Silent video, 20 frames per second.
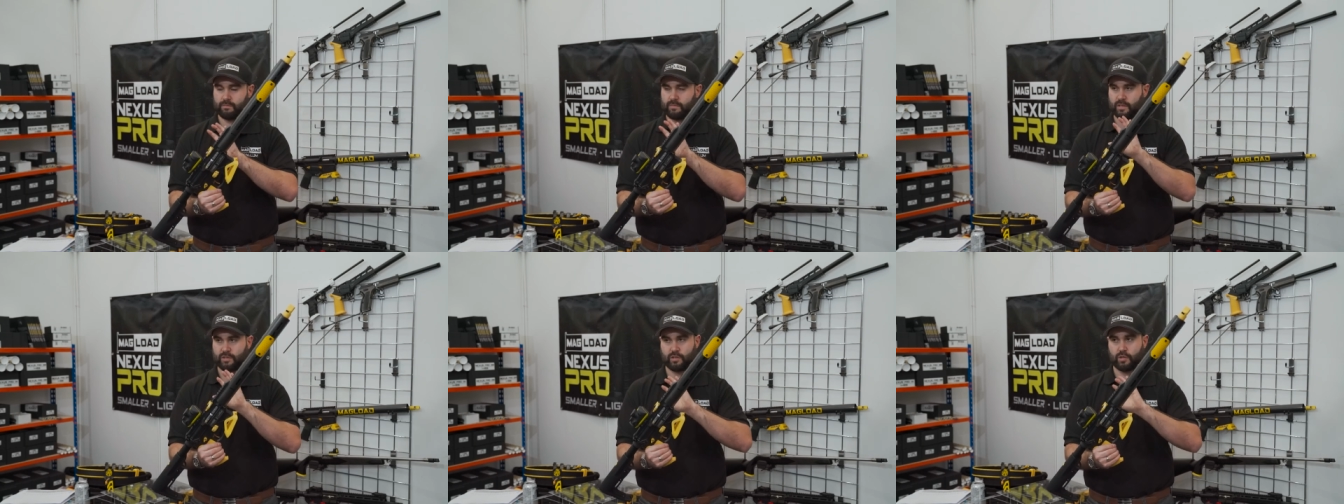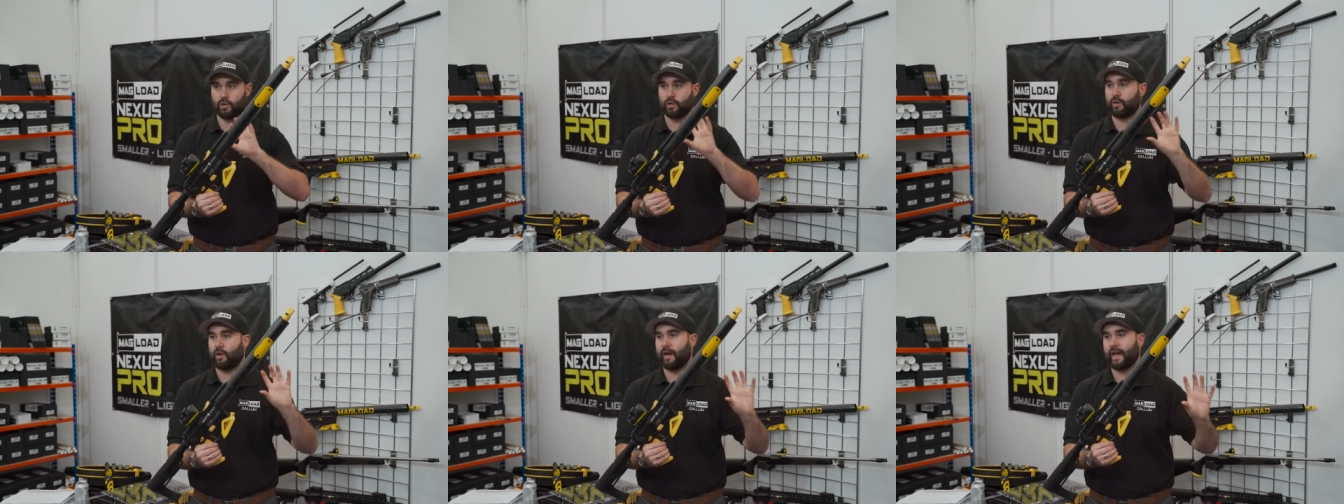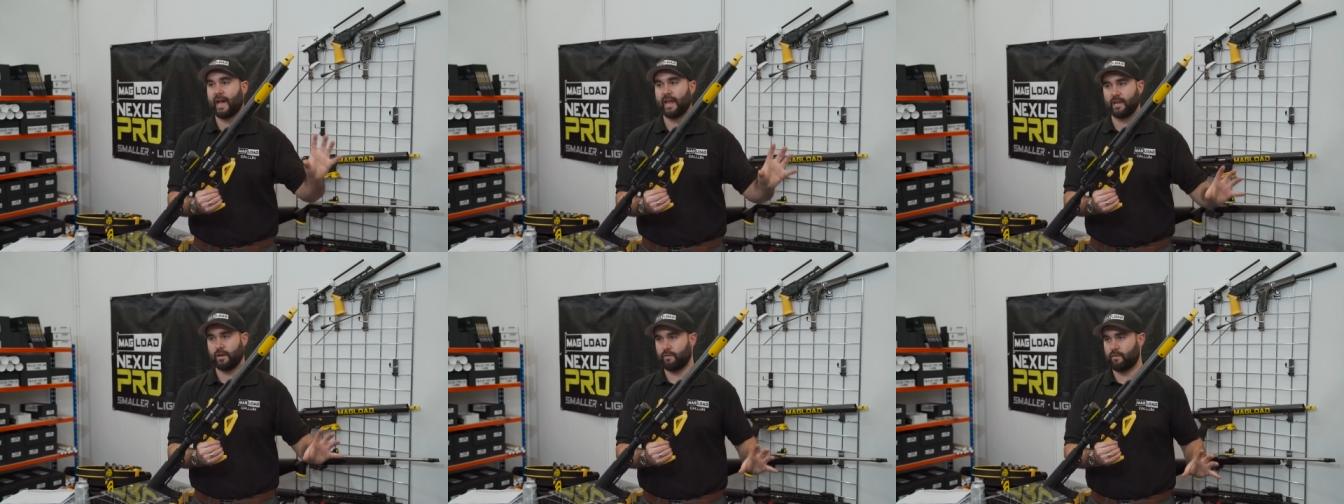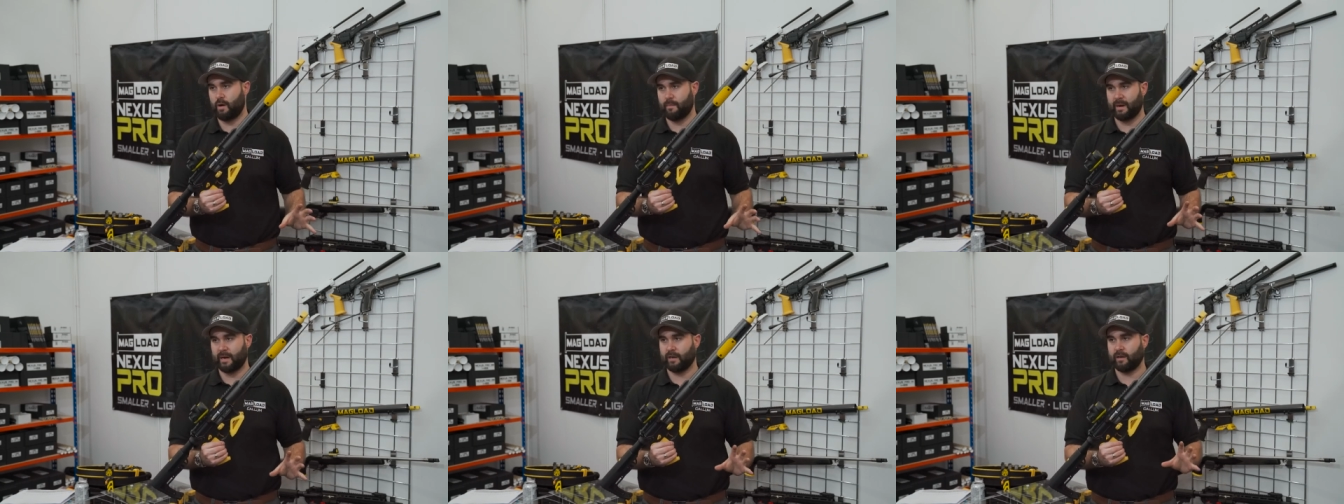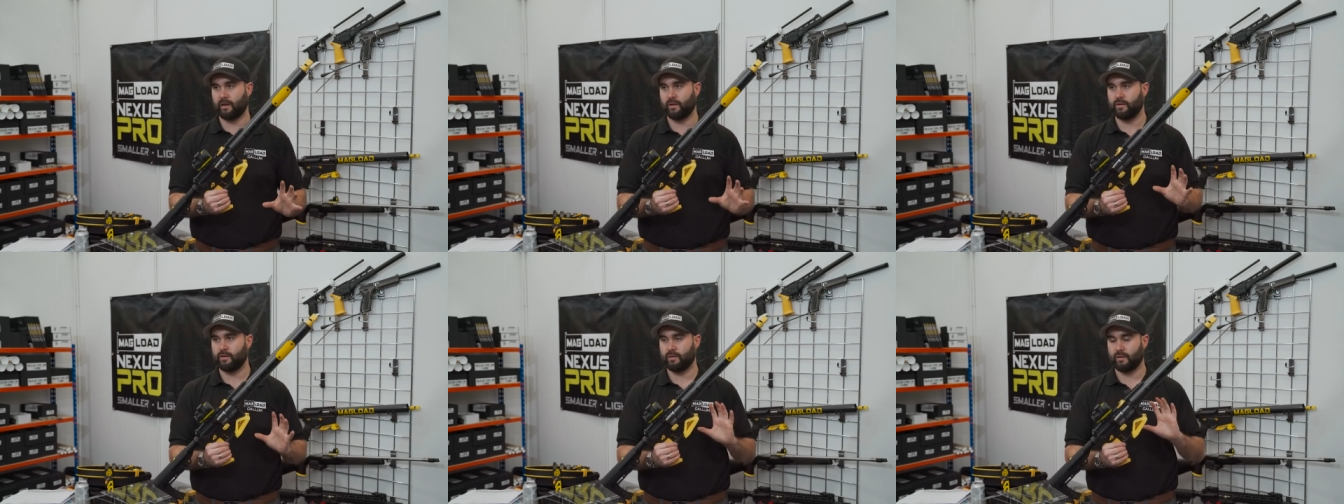doesn't look like any of our
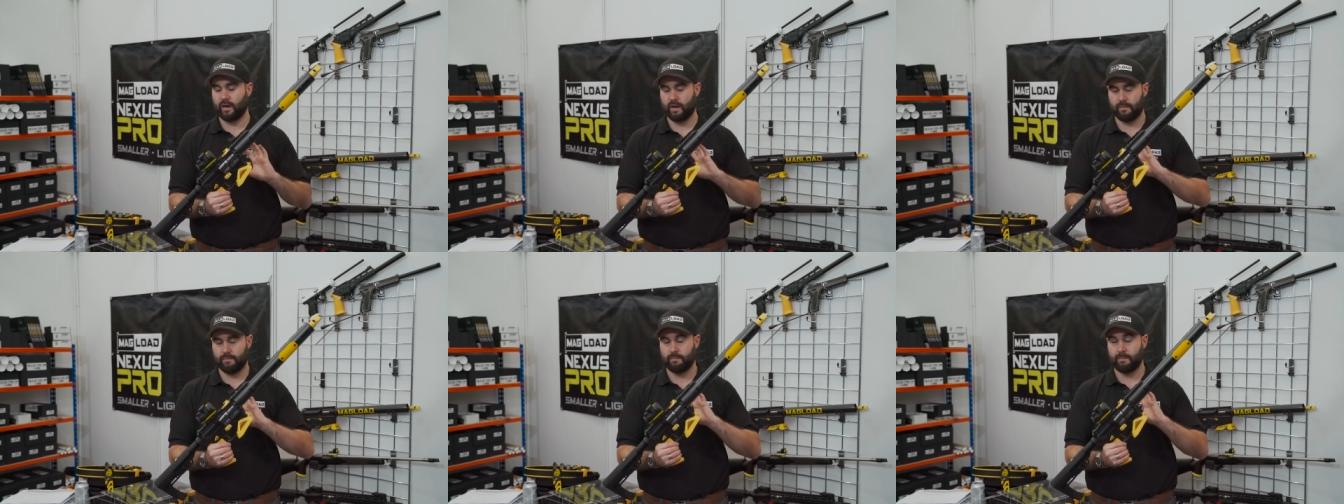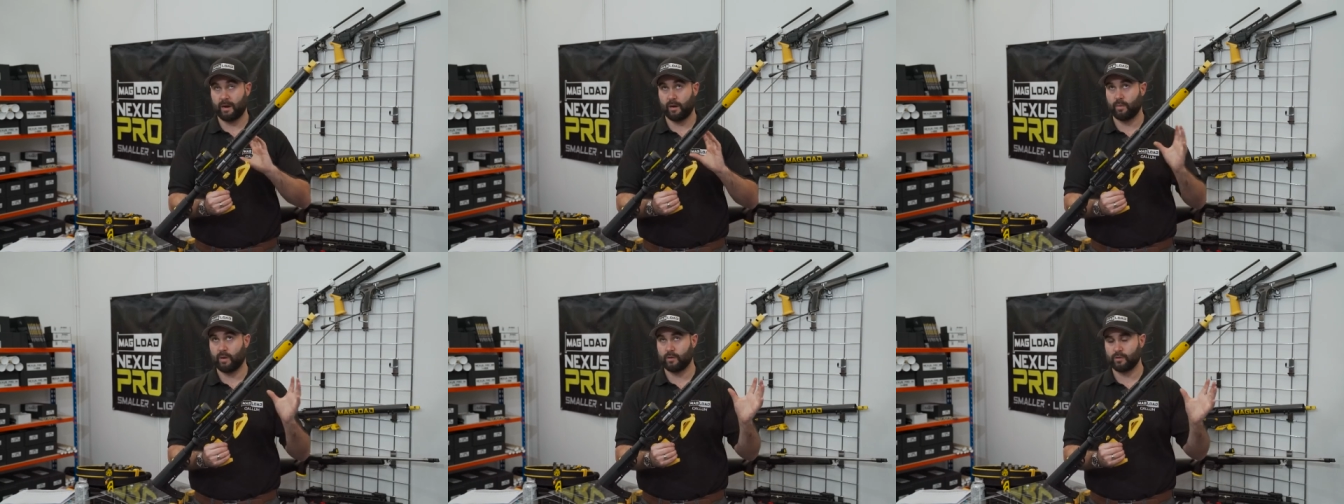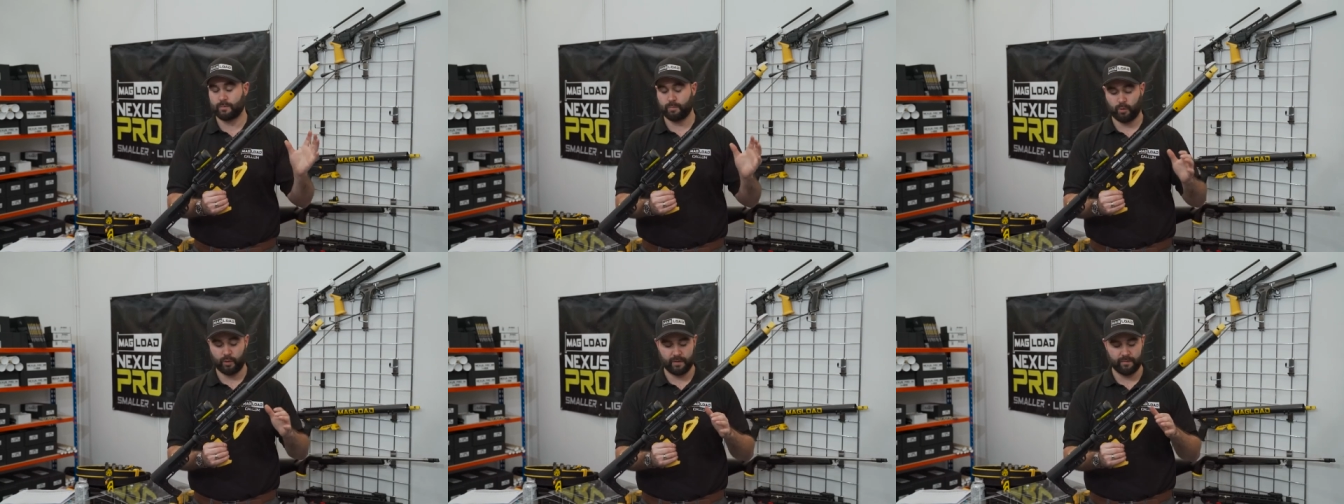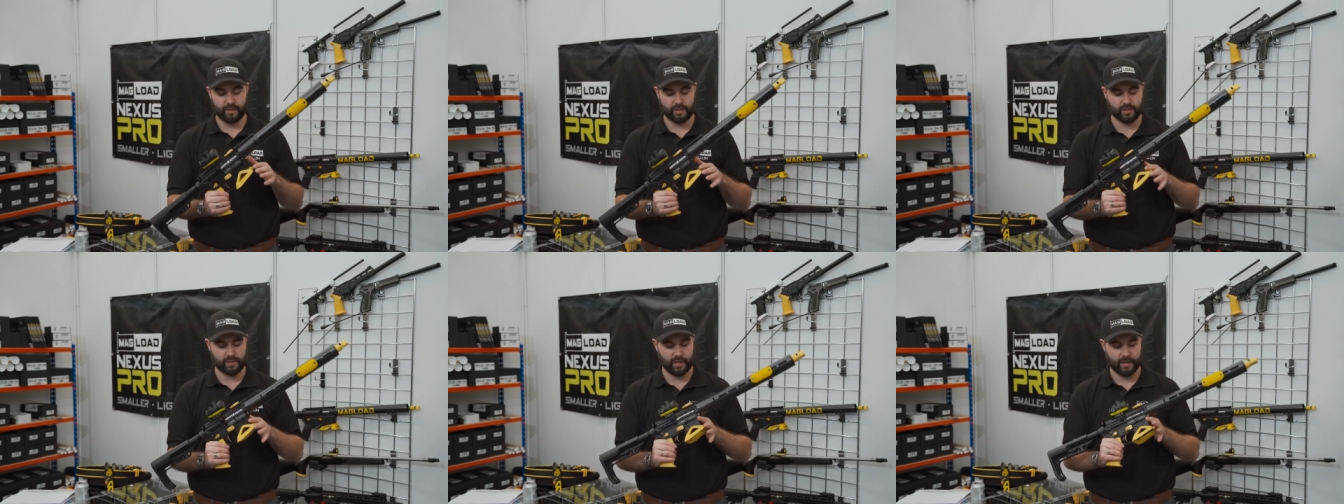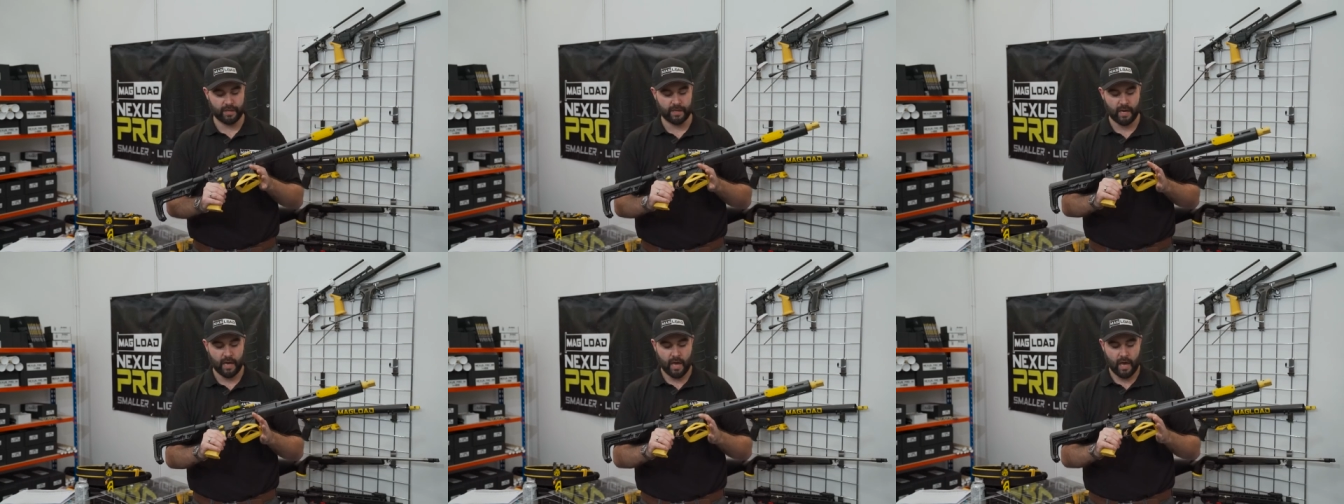Maglo, uh, Magwells
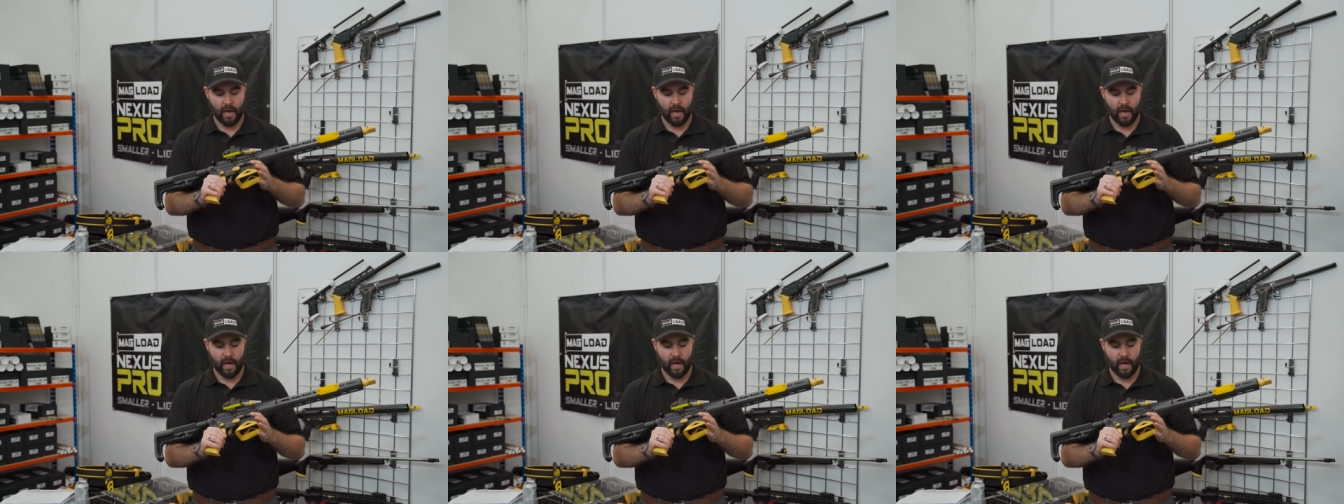previously